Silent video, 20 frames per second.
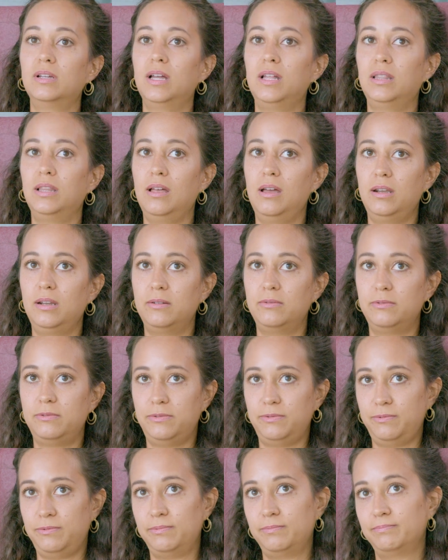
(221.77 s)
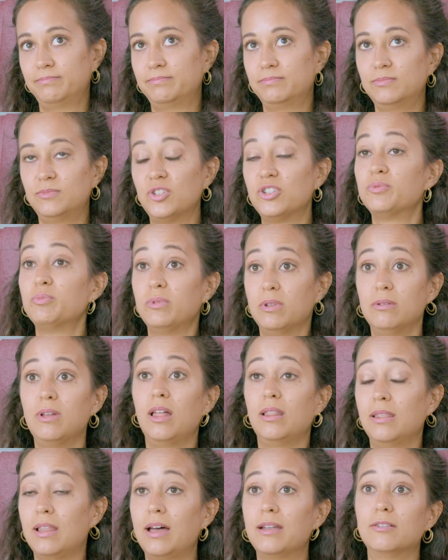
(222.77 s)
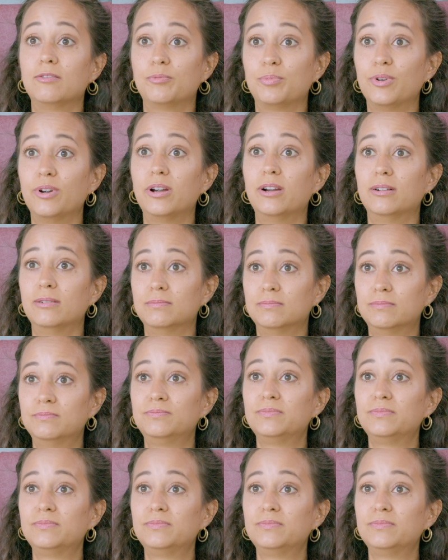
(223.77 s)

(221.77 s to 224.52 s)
a lot of prayer.